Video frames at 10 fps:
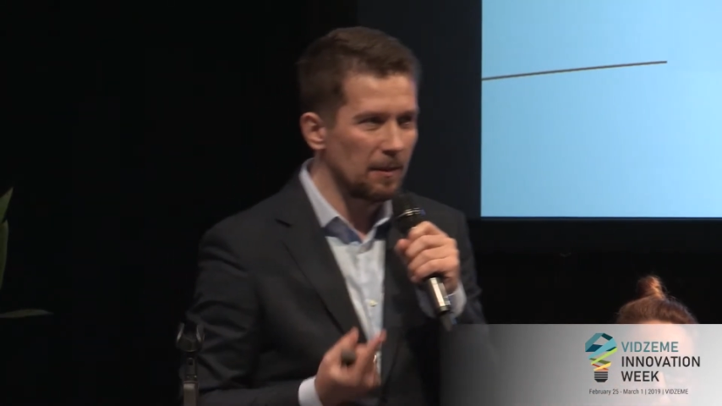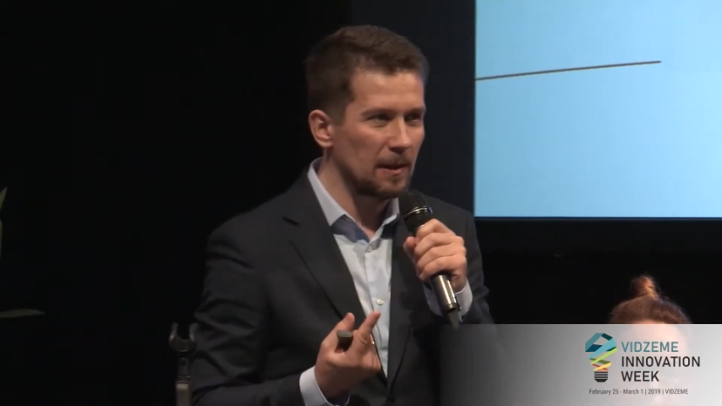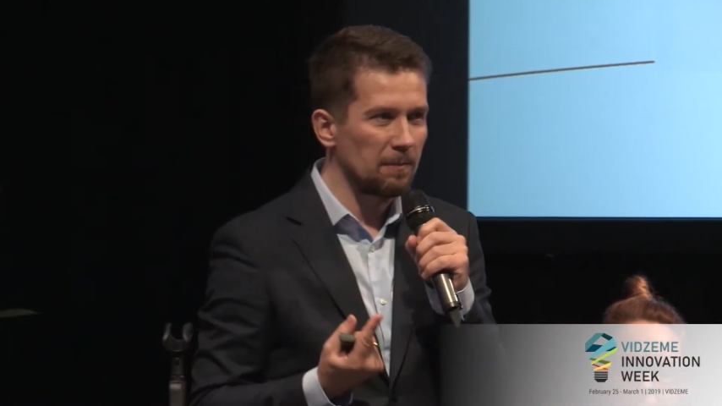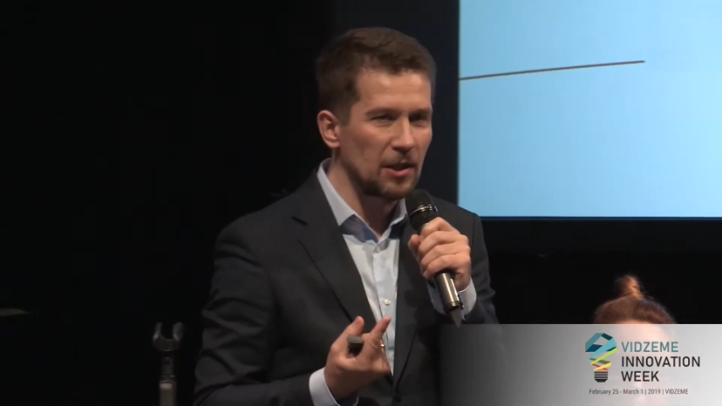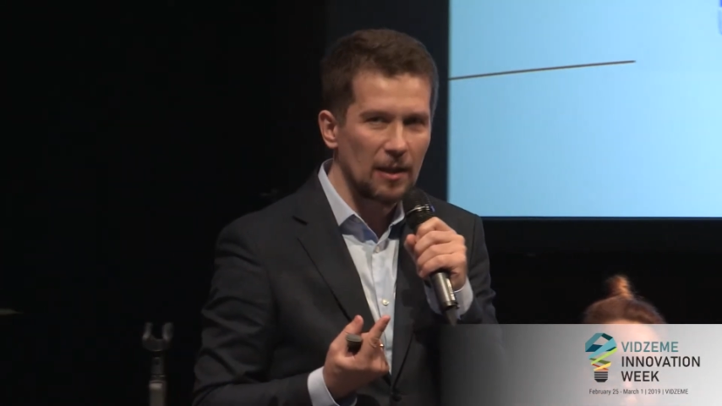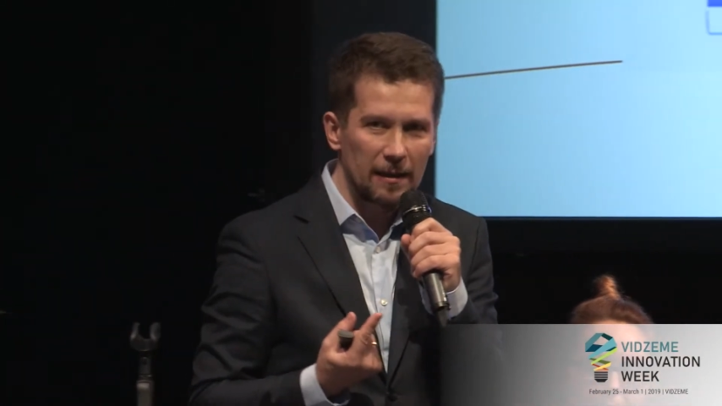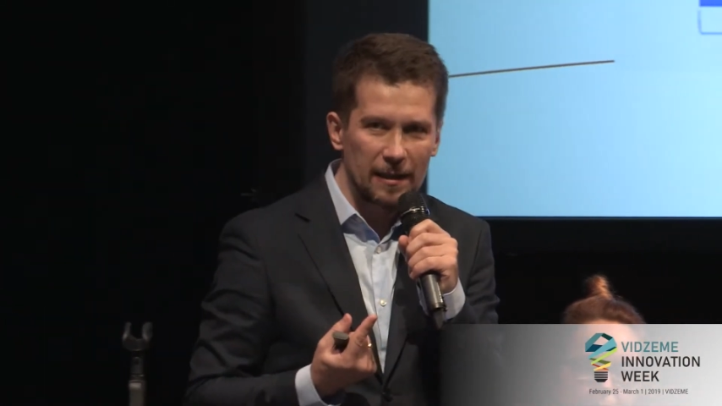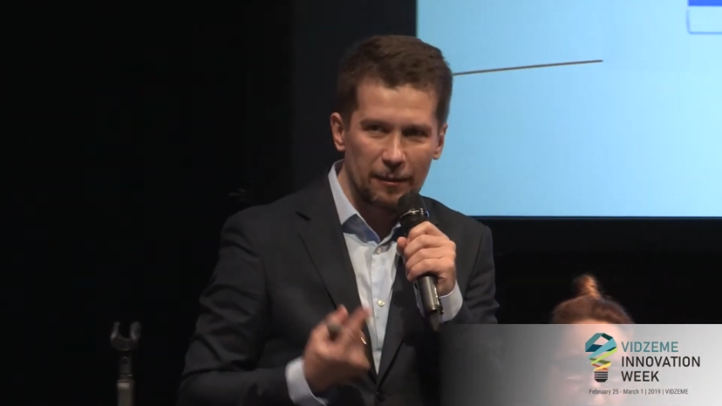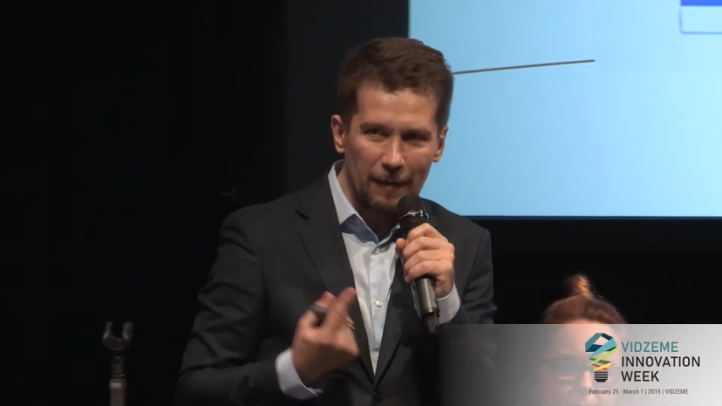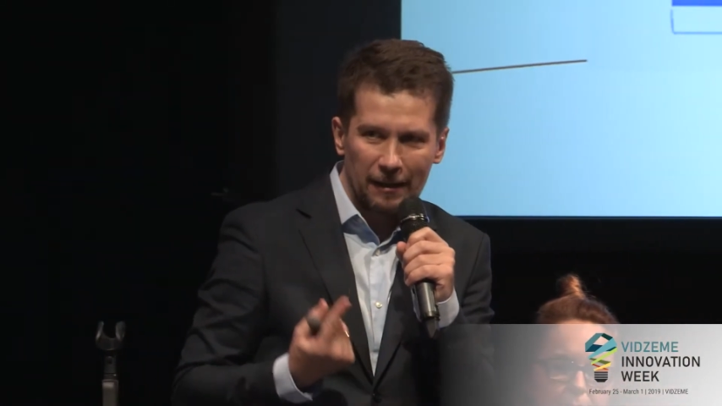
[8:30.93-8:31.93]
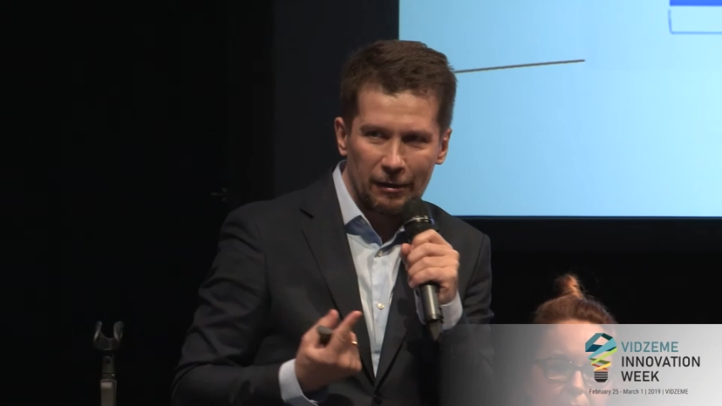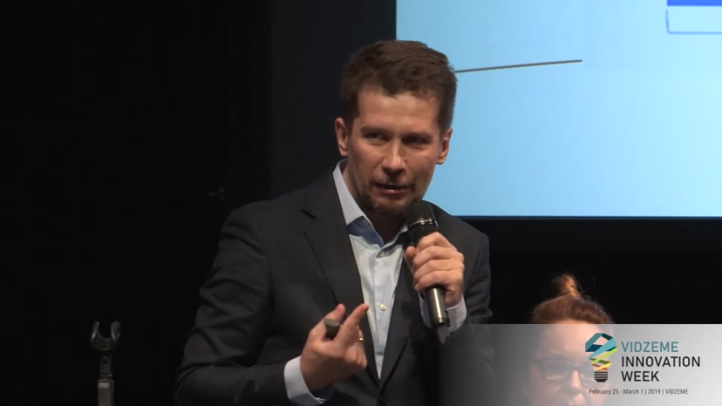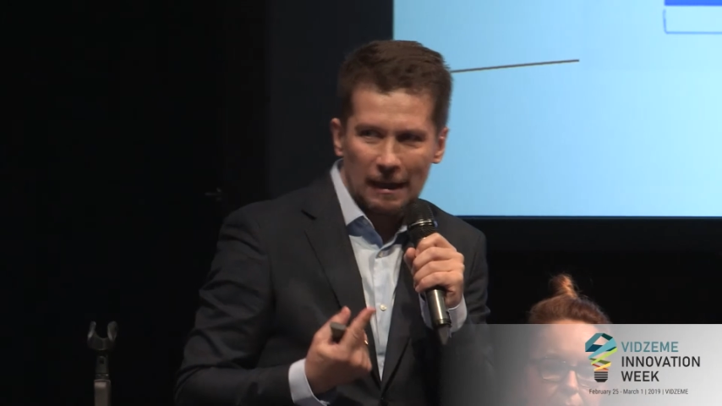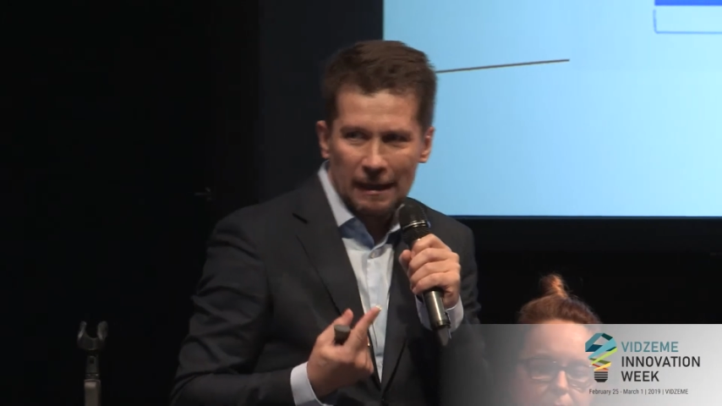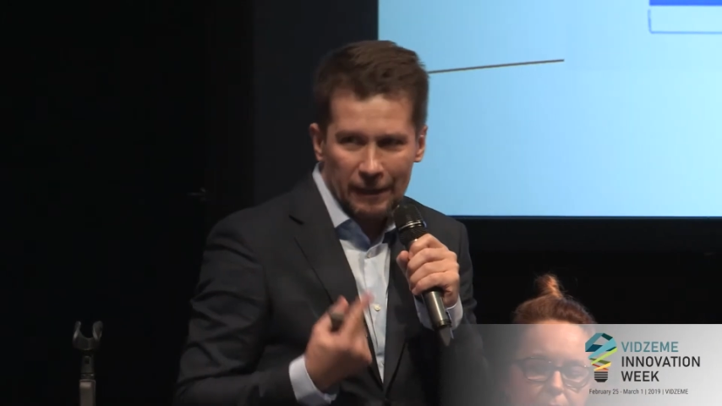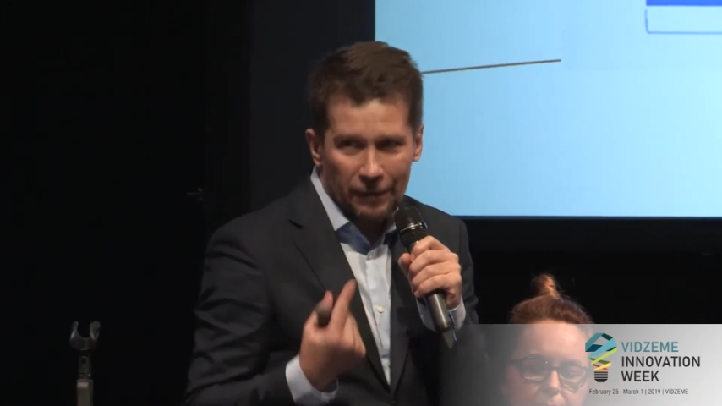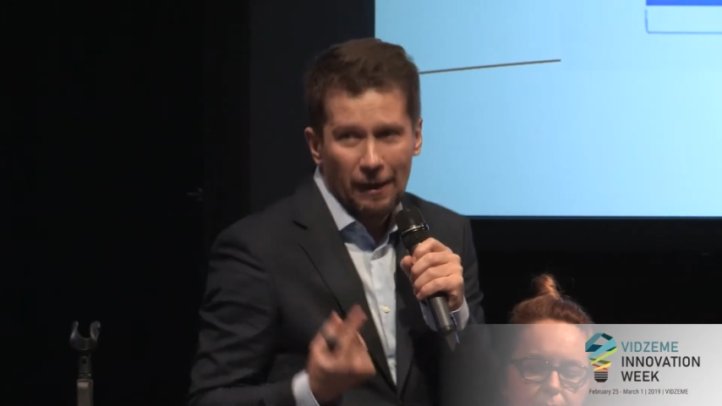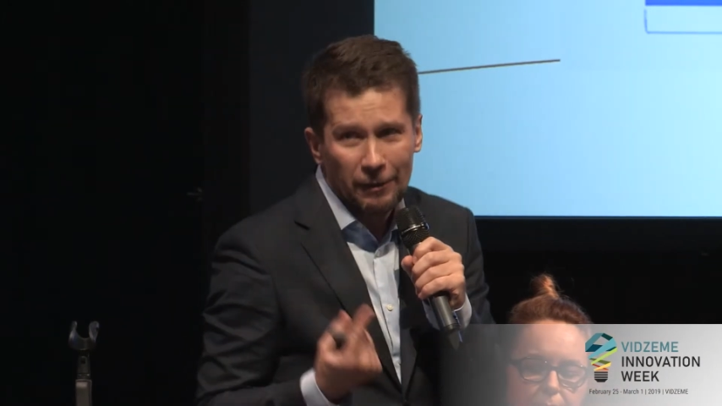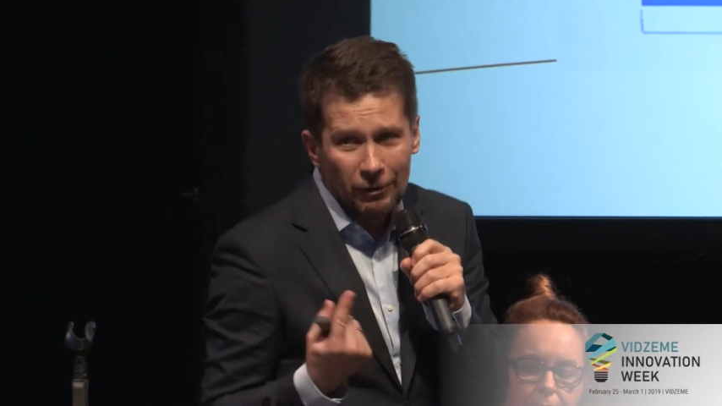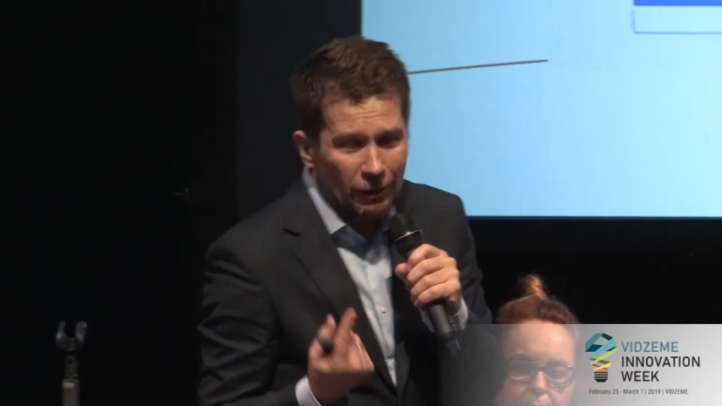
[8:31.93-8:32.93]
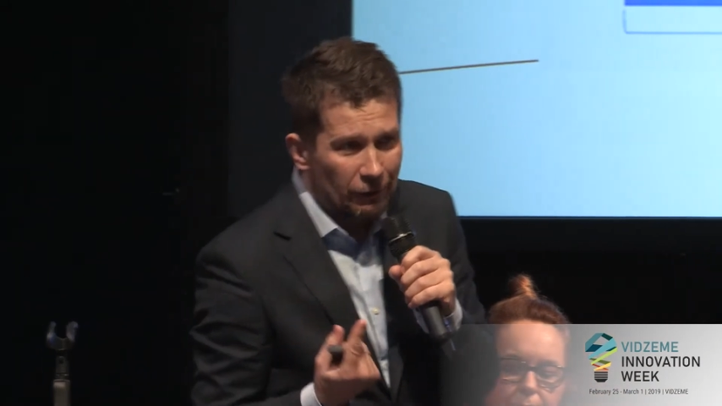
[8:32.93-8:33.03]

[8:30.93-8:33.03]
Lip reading: especially strategy